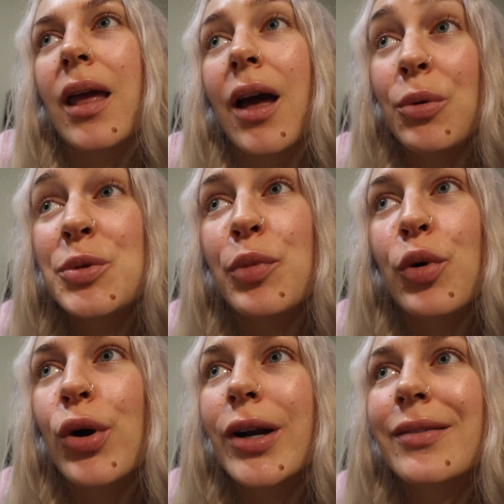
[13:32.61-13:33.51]
I was
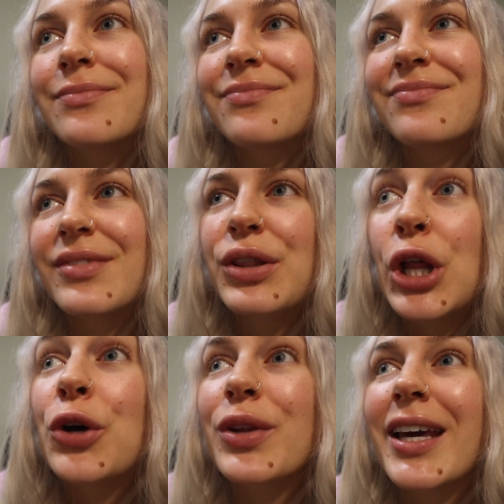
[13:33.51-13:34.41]
bored and
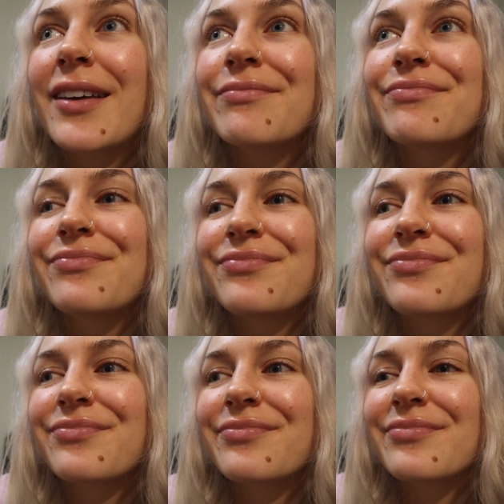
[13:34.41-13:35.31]
lonely
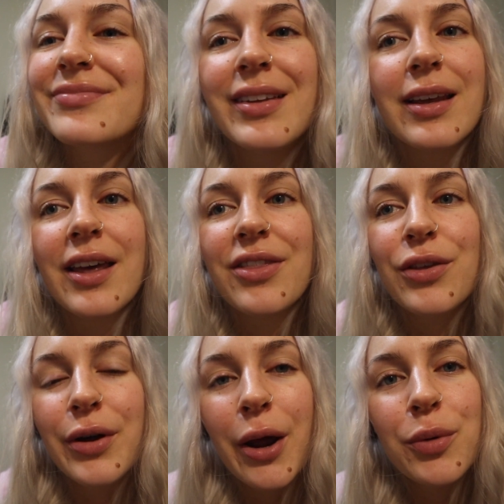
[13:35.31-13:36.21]
and
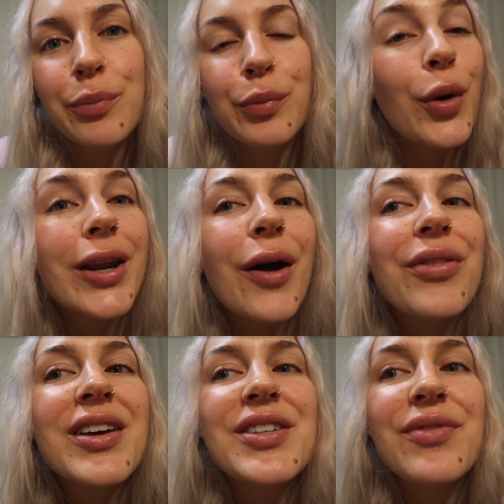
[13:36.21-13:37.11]
thought I would point out
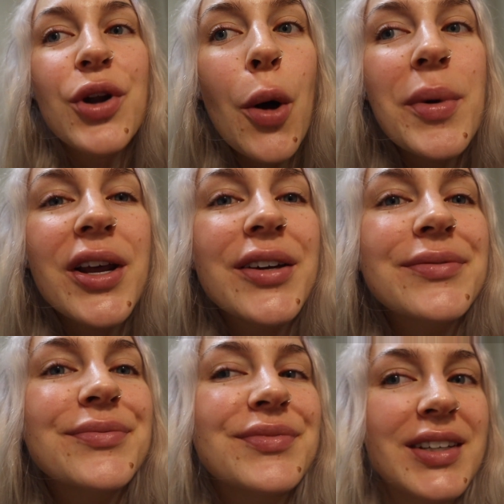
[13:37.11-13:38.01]
this phenomenon
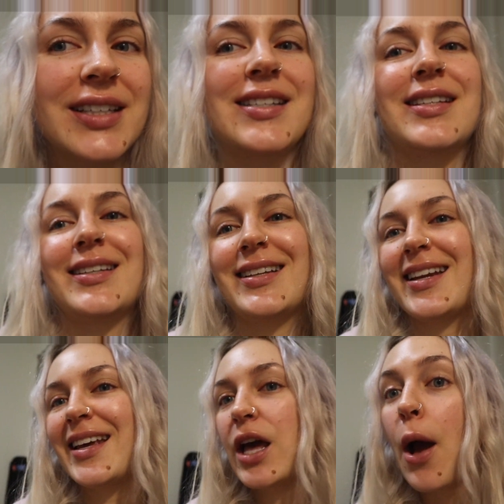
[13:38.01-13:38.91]
that
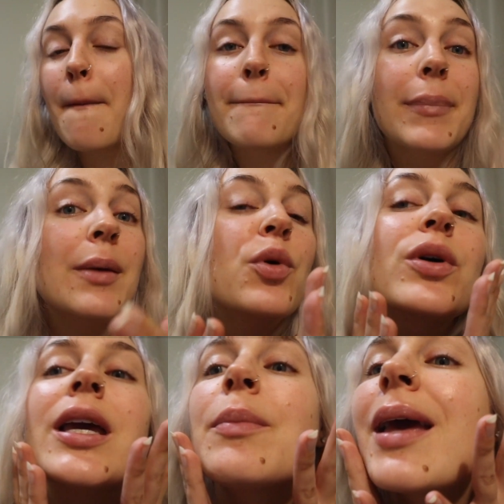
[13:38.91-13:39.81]
people
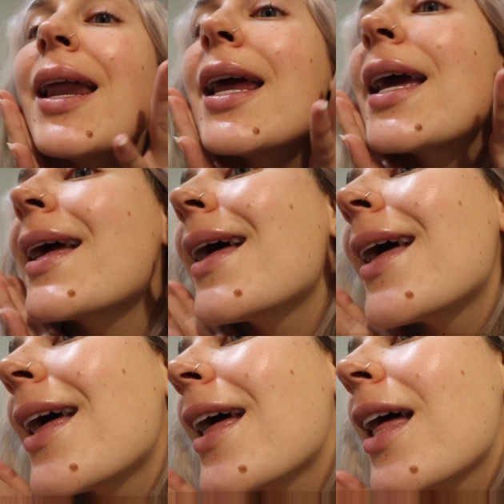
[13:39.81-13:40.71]
keep getting
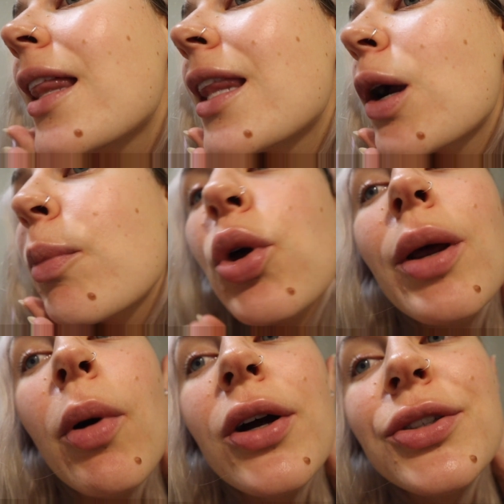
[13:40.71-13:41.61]
their beauty
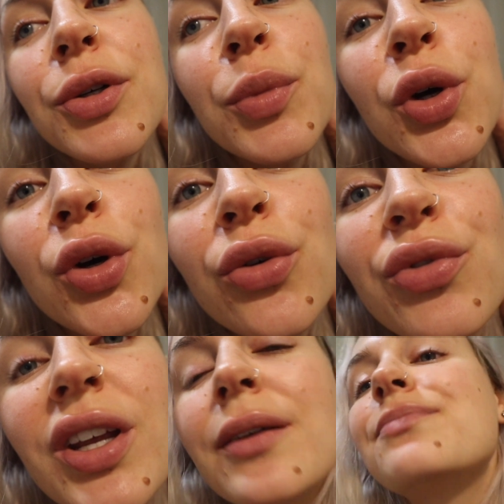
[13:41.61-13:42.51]
marks removed.